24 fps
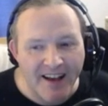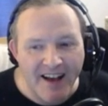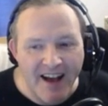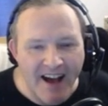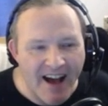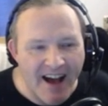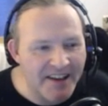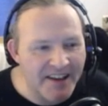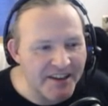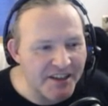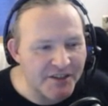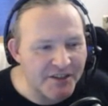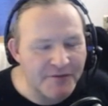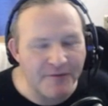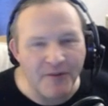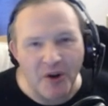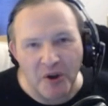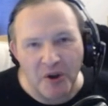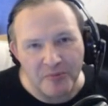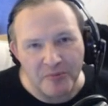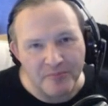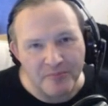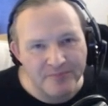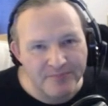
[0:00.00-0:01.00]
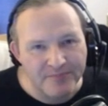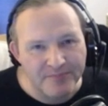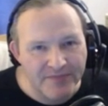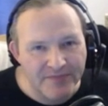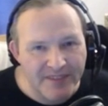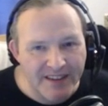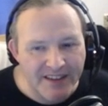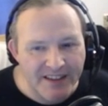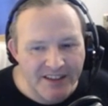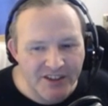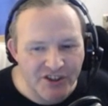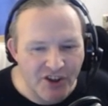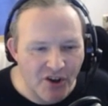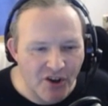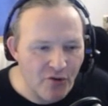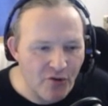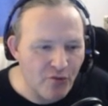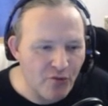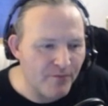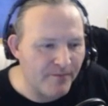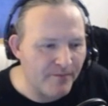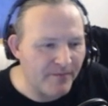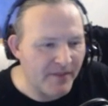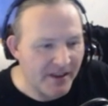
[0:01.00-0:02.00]
And it's fun.
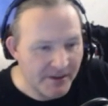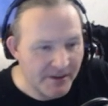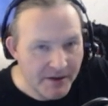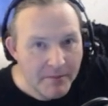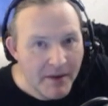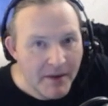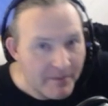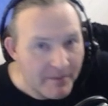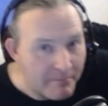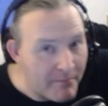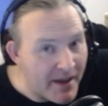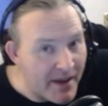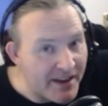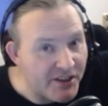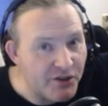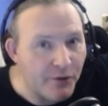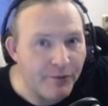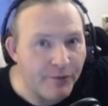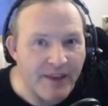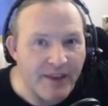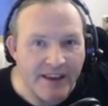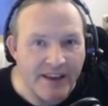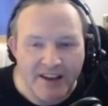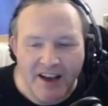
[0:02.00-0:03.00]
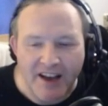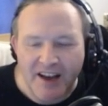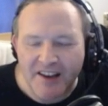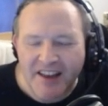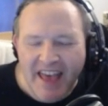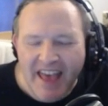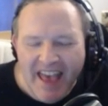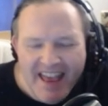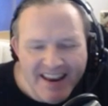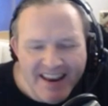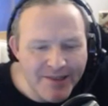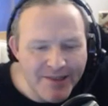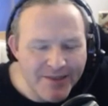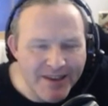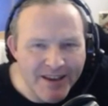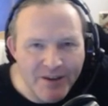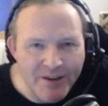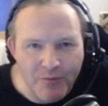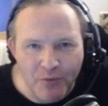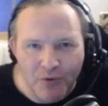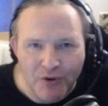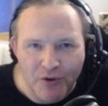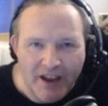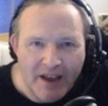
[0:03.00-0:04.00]
So it makes you think, and anything in
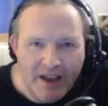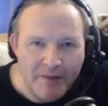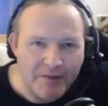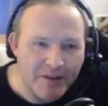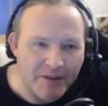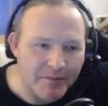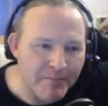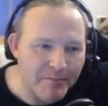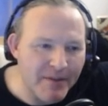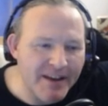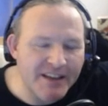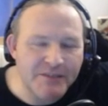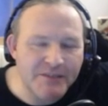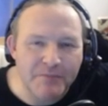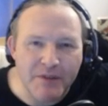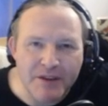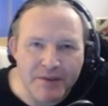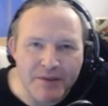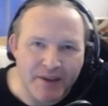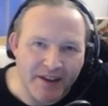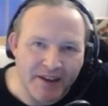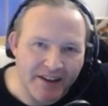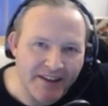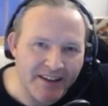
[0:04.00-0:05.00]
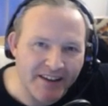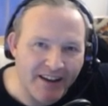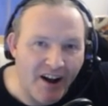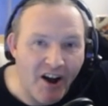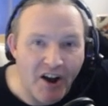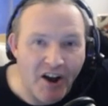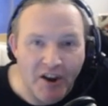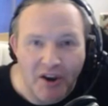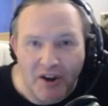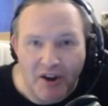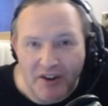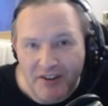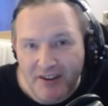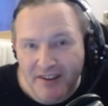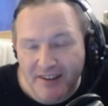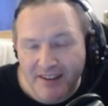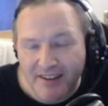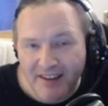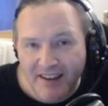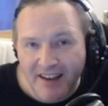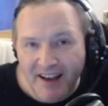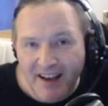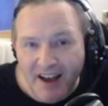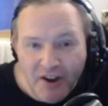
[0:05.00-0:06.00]
wargaming that makes me think, I like.
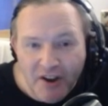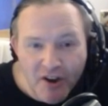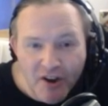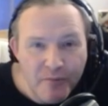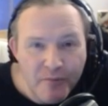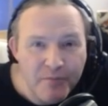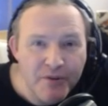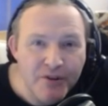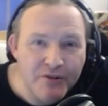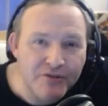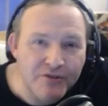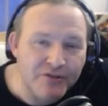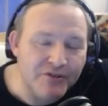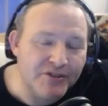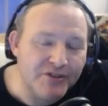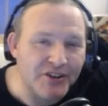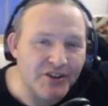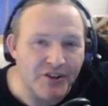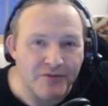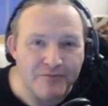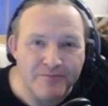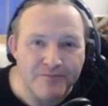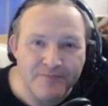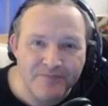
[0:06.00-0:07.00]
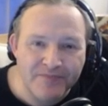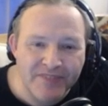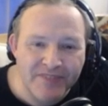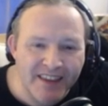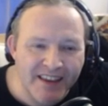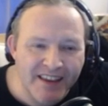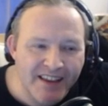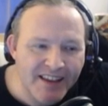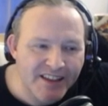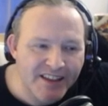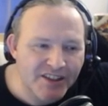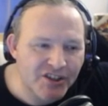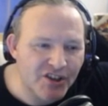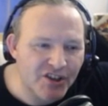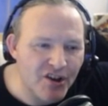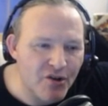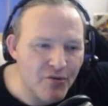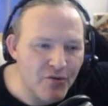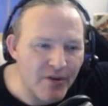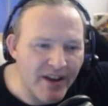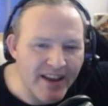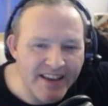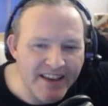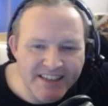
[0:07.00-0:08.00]
And I hope you do too. So,
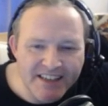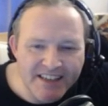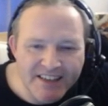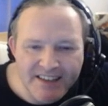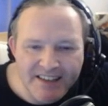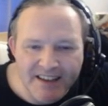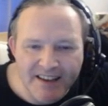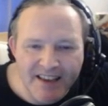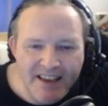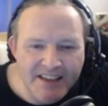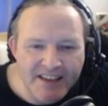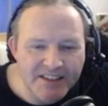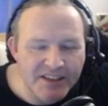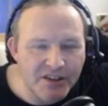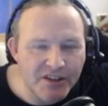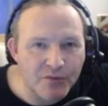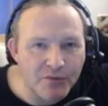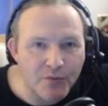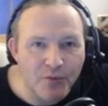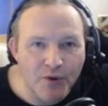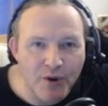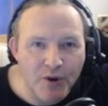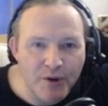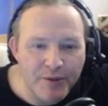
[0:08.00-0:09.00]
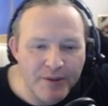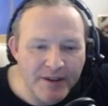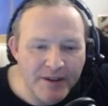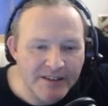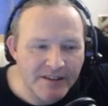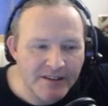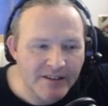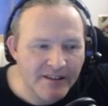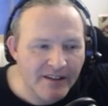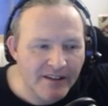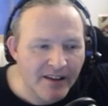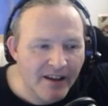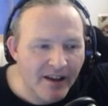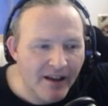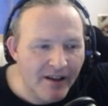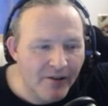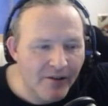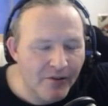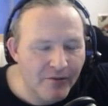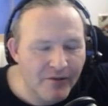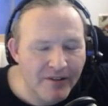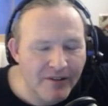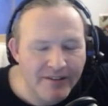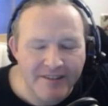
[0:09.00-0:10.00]
is it worth it?
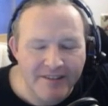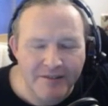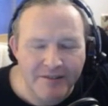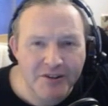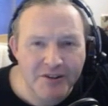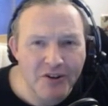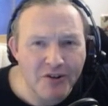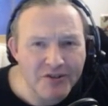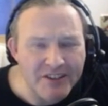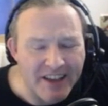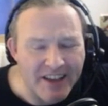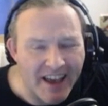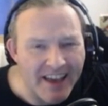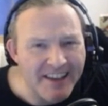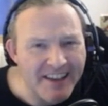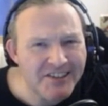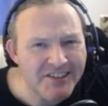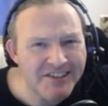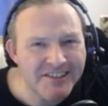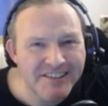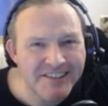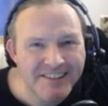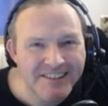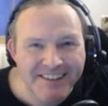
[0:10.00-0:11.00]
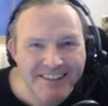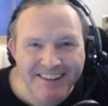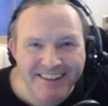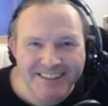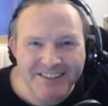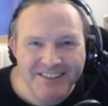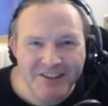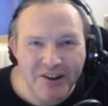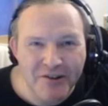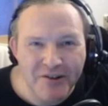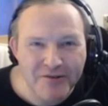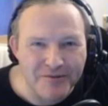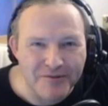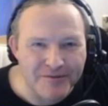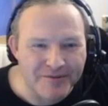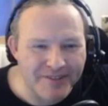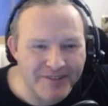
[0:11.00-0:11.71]
God, yes. So,